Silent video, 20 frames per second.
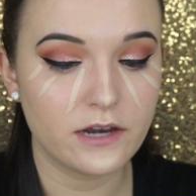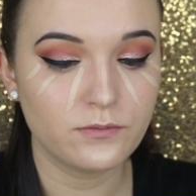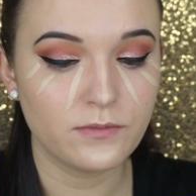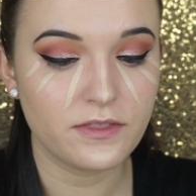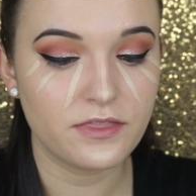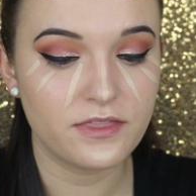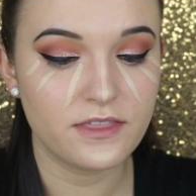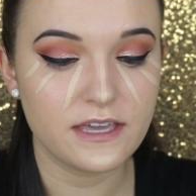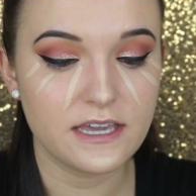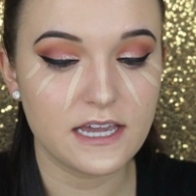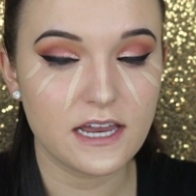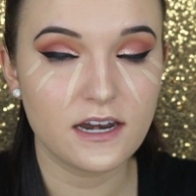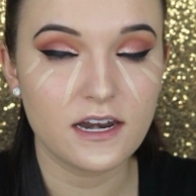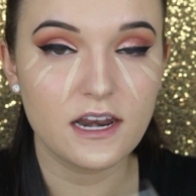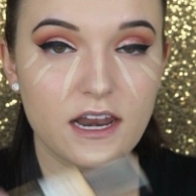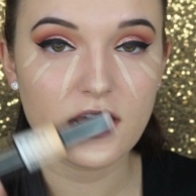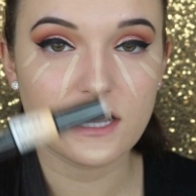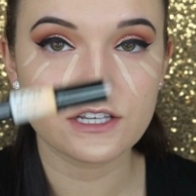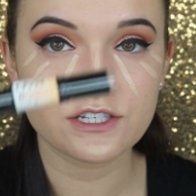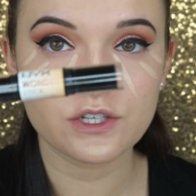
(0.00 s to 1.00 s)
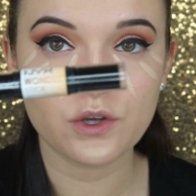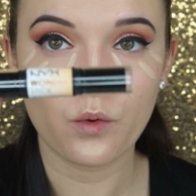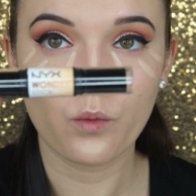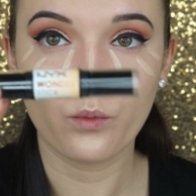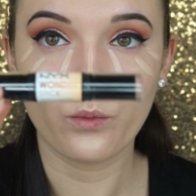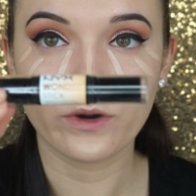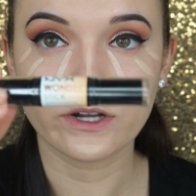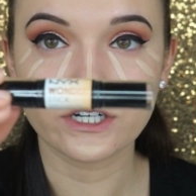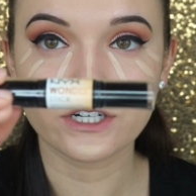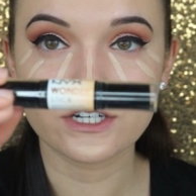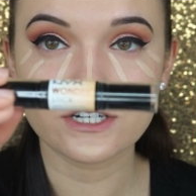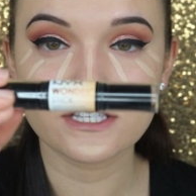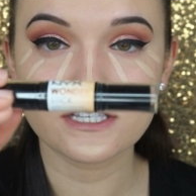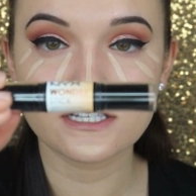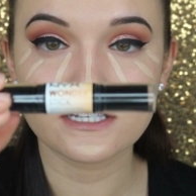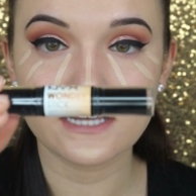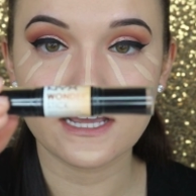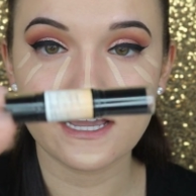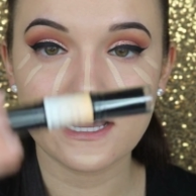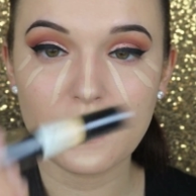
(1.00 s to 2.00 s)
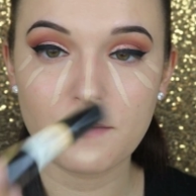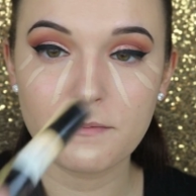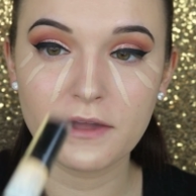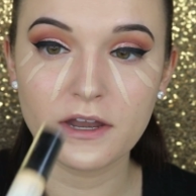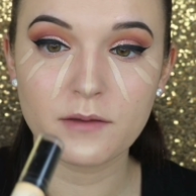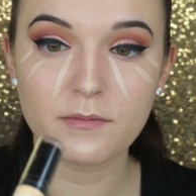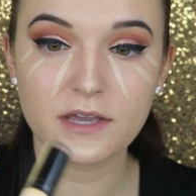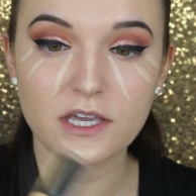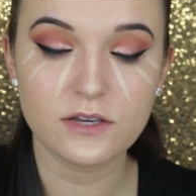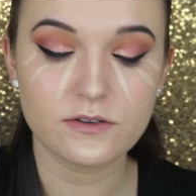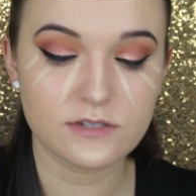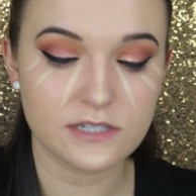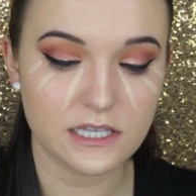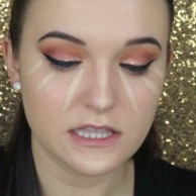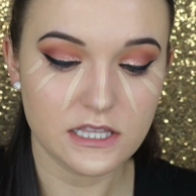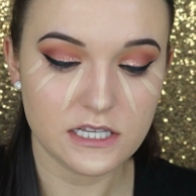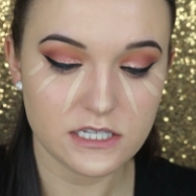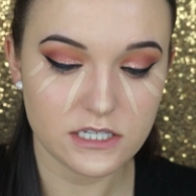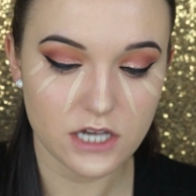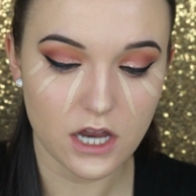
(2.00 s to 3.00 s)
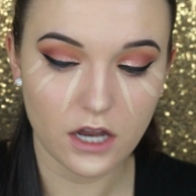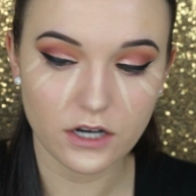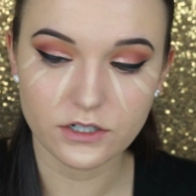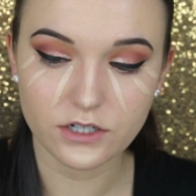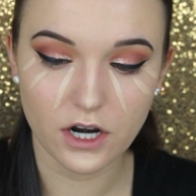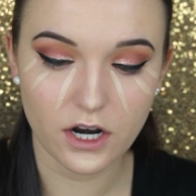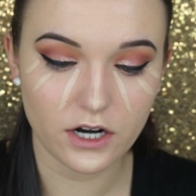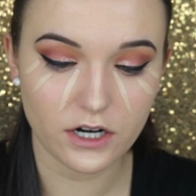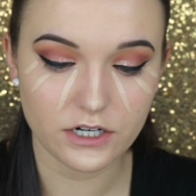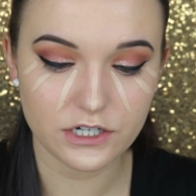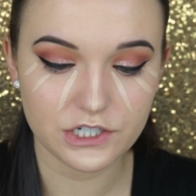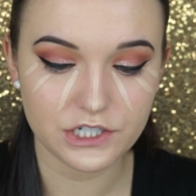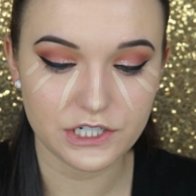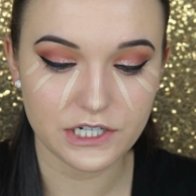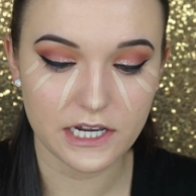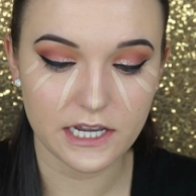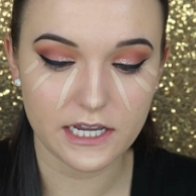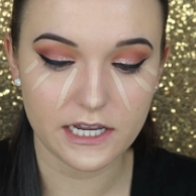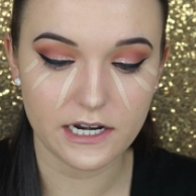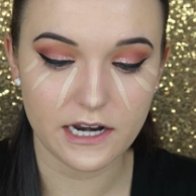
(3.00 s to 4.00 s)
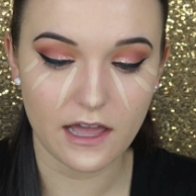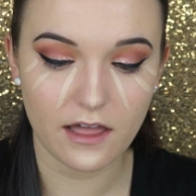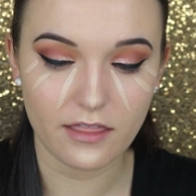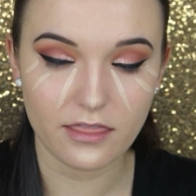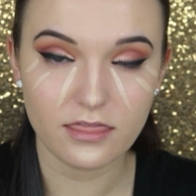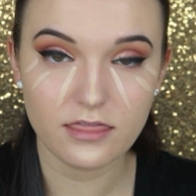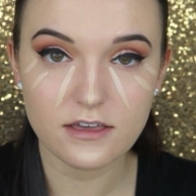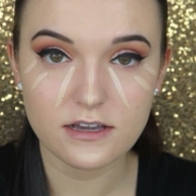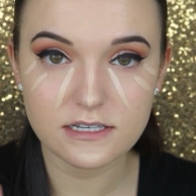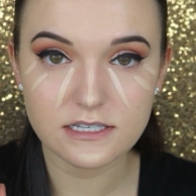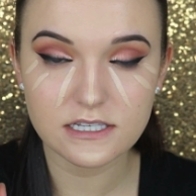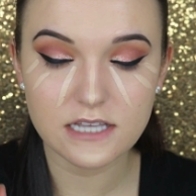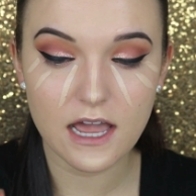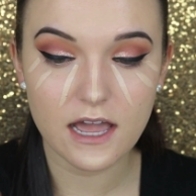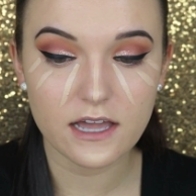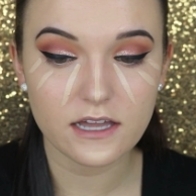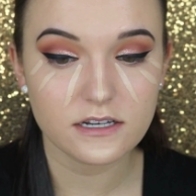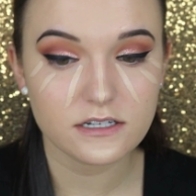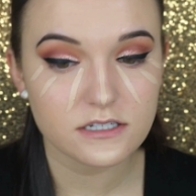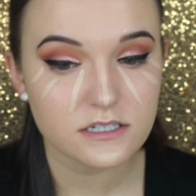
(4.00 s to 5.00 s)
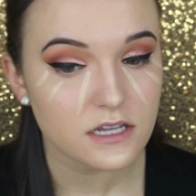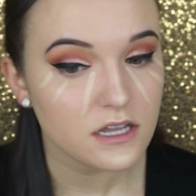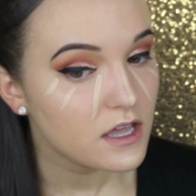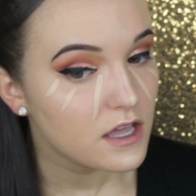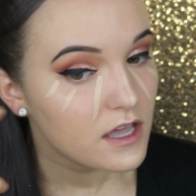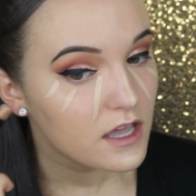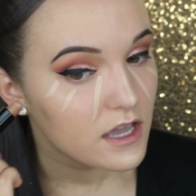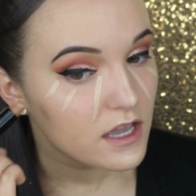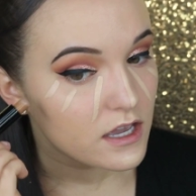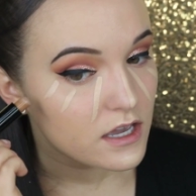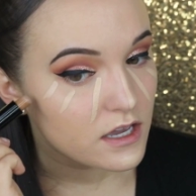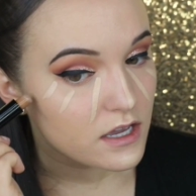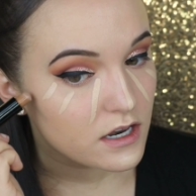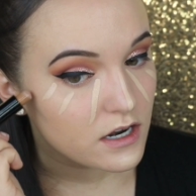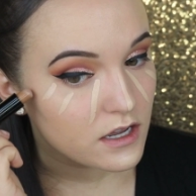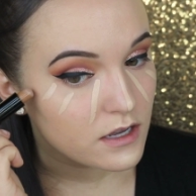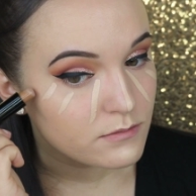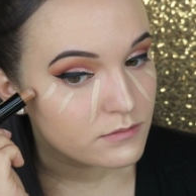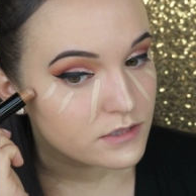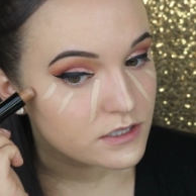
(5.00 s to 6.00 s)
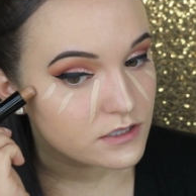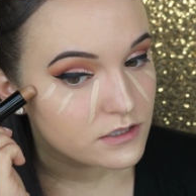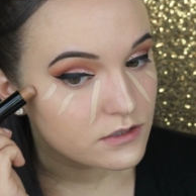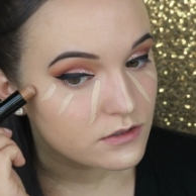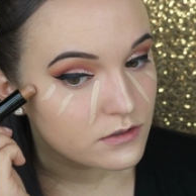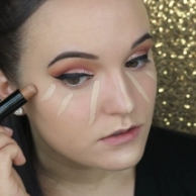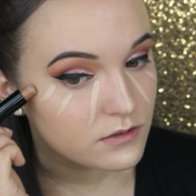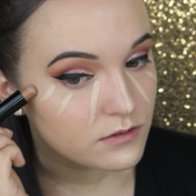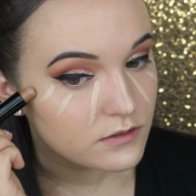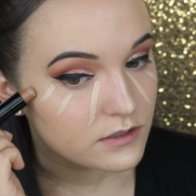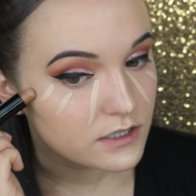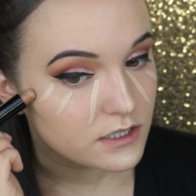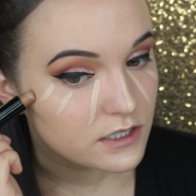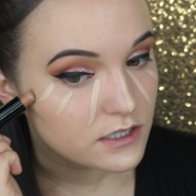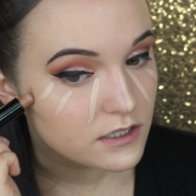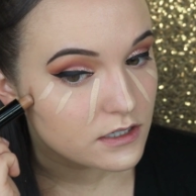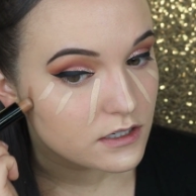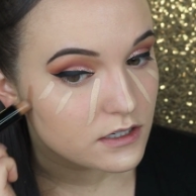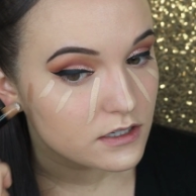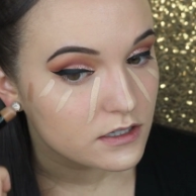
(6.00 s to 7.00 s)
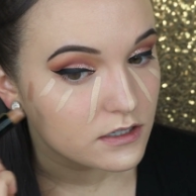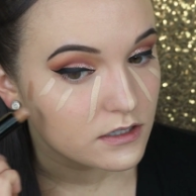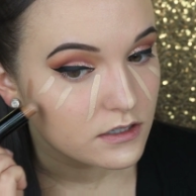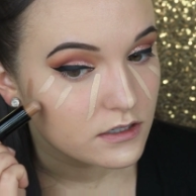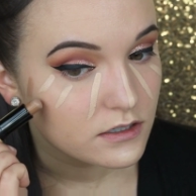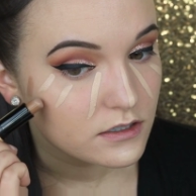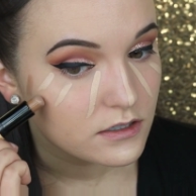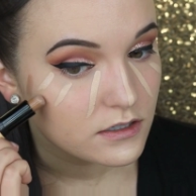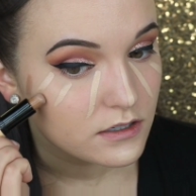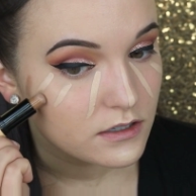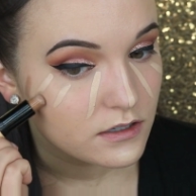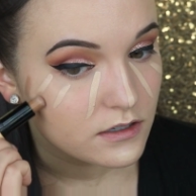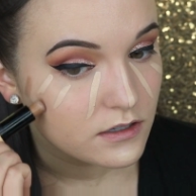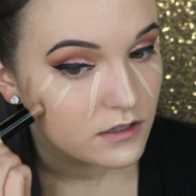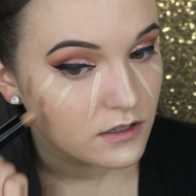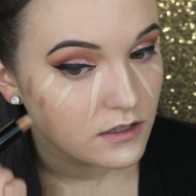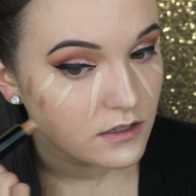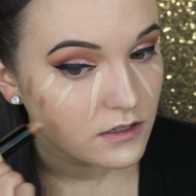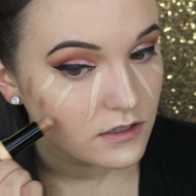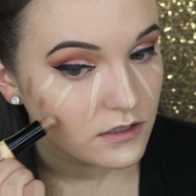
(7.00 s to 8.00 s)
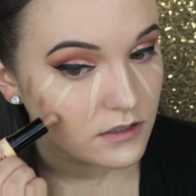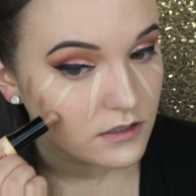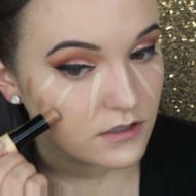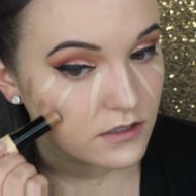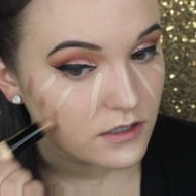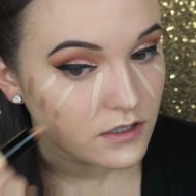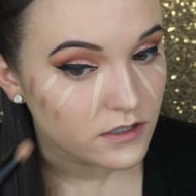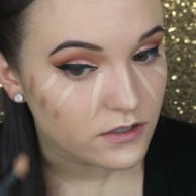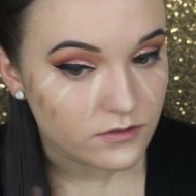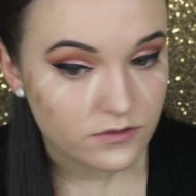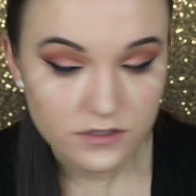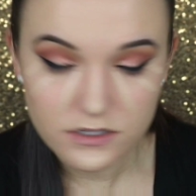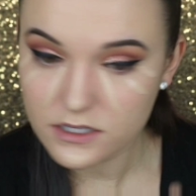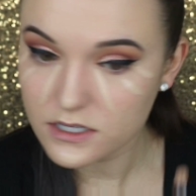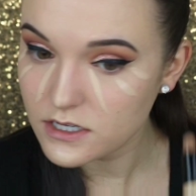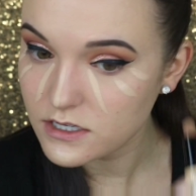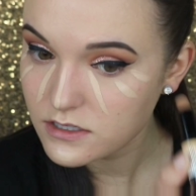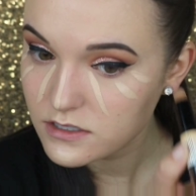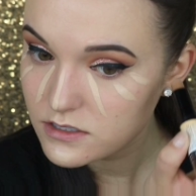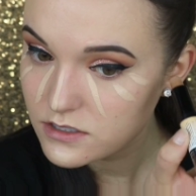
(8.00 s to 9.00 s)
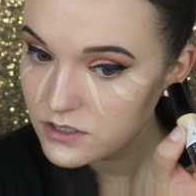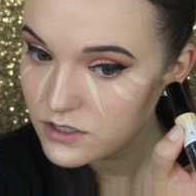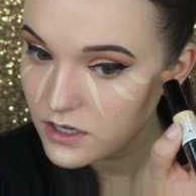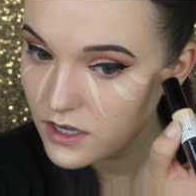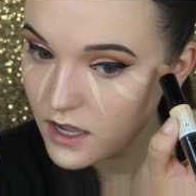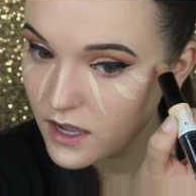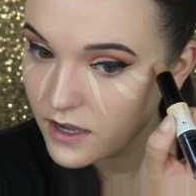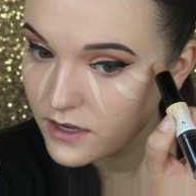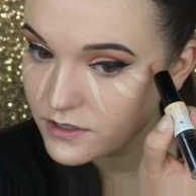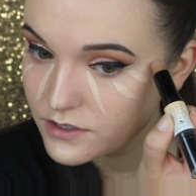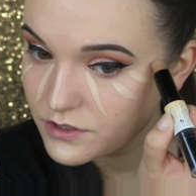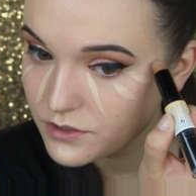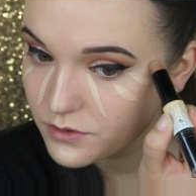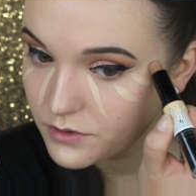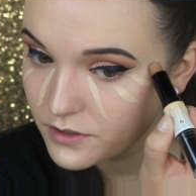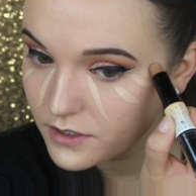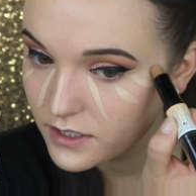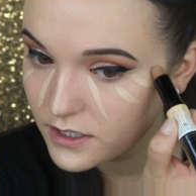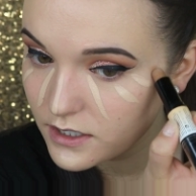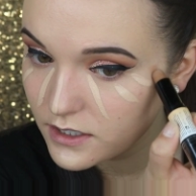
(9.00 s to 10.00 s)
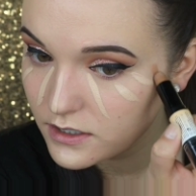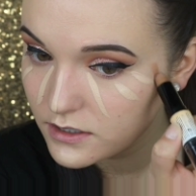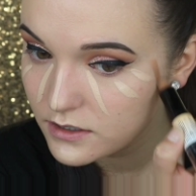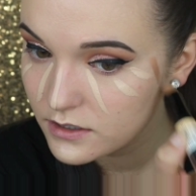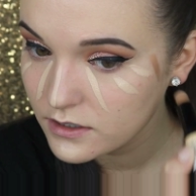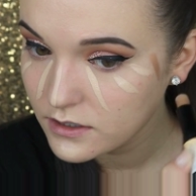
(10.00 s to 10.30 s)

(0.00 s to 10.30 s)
with the NYX Wonderstick. I'm gonna be using this darker shade on this end. And I'm just going to use this to contour.